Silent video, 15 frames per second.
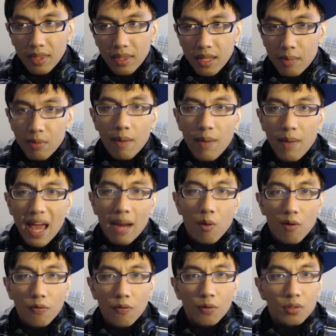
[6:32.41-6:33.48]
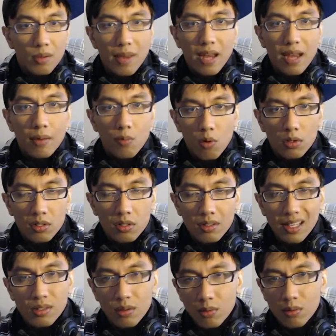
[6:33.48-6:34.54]
But I'm adding more food, so I'm adding more to that.
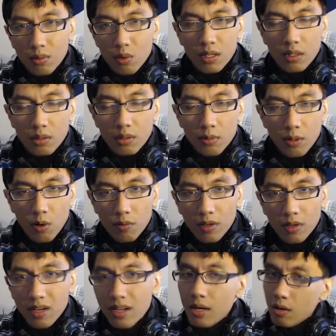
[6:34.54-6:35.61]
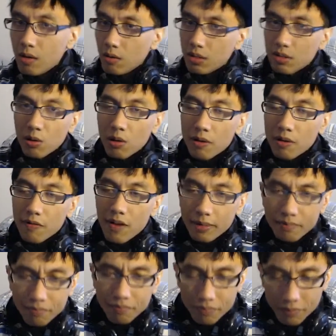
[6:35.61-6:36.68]
So I'm going a little bit over, which I'm totally fine.
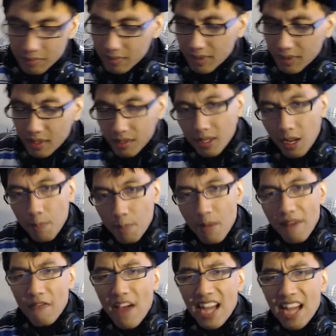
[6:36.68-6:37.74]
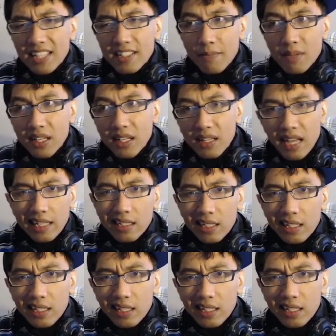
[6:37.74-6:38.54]
My fats have been like